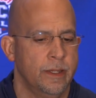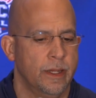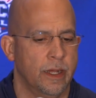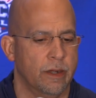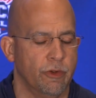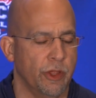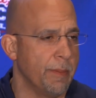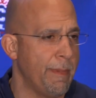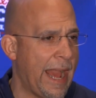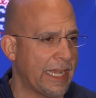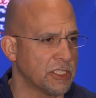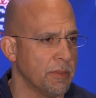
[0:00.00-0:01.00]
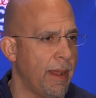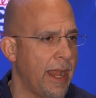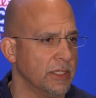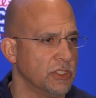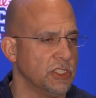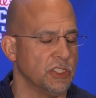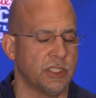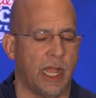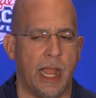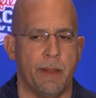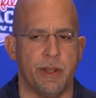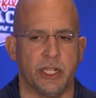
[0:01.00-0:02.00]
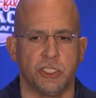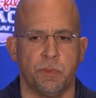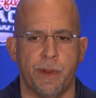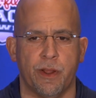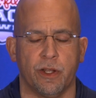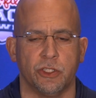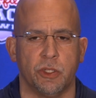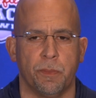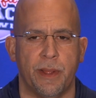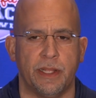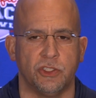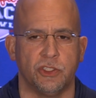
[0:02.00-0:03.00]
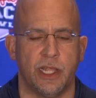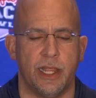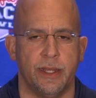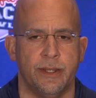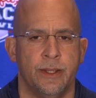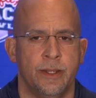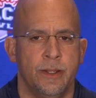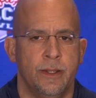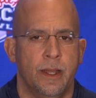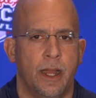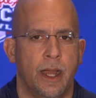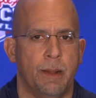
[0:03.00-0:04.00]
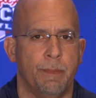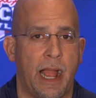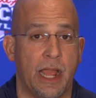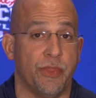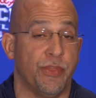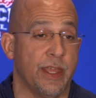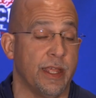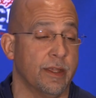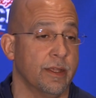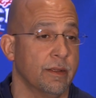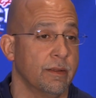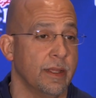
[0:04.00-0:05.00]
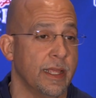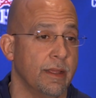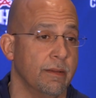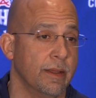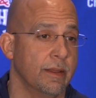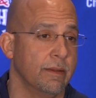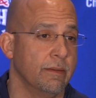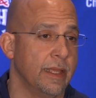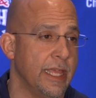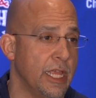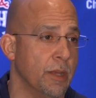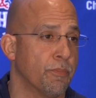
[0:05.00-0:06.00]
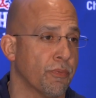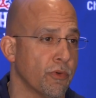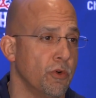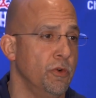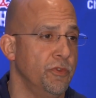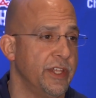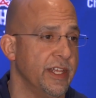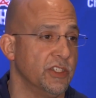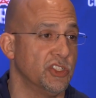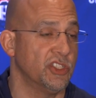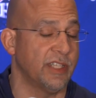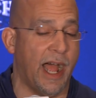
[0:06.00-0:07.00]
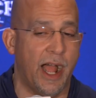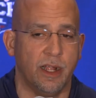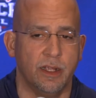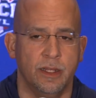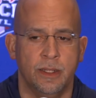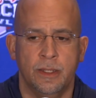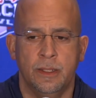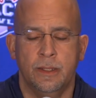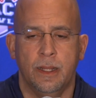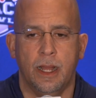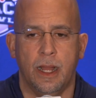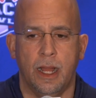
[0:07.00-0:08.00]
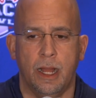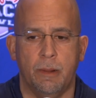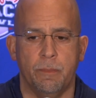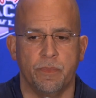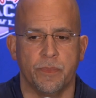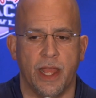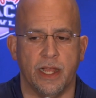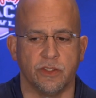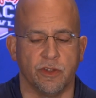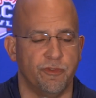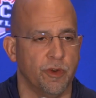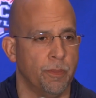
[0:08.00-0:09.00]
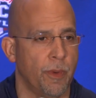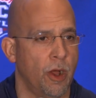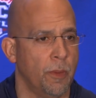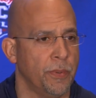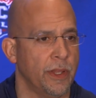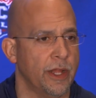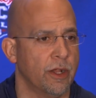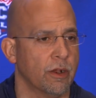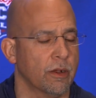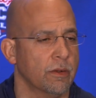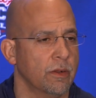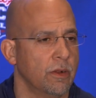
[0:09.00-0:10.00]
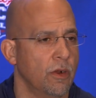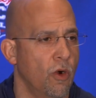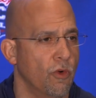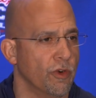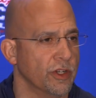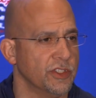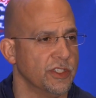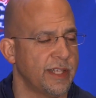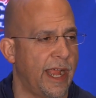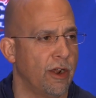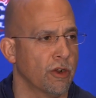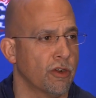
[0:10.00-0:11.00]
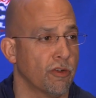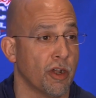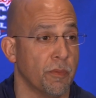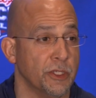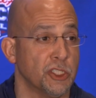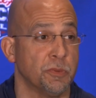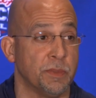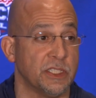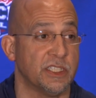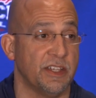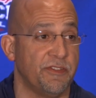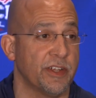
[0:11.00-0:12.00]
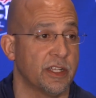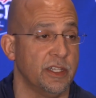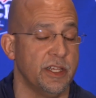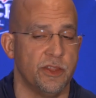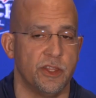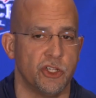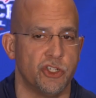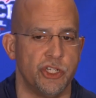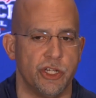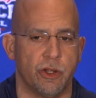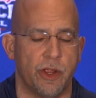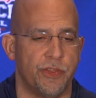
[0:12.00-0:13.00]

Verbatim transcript: Uh, really maximized his time and experience at Penn State. Um, I think he improved his stock um, as a football player over his entire career, but specifically this year, I